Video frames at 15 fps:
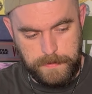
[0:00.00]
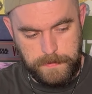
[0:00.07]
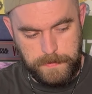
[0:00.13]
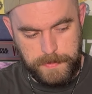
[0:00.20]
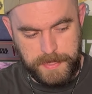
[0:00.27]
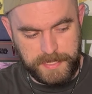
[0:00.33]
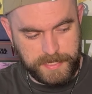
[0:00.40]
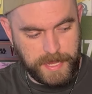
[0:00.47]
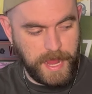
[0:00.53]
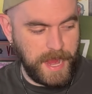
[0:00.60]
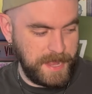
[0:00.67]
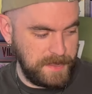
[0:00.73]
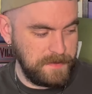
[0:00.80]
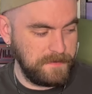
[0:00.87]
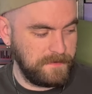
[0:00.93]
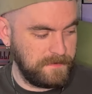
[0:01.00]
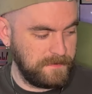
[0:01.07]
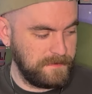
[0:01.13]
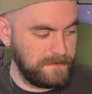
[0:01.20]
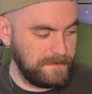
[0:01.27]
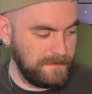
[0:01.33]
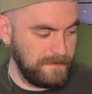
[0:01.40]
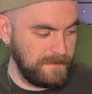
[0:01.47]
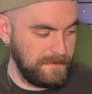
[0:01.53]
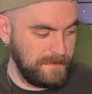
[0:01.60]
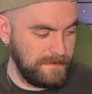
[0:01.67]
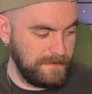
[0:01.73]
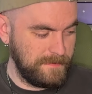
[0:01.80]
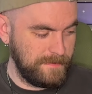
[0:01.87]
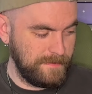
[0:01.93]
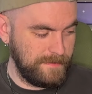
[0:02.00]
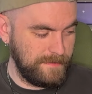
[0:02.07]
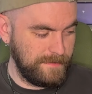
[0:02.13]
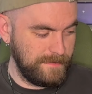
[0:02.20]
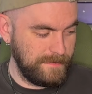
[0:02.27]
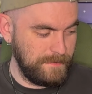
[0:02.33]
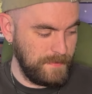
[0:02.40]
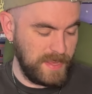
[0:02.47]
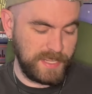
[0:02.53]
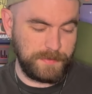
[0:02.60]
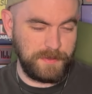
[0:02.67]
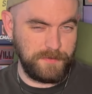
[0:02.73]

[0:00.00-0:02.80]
this kind of makes me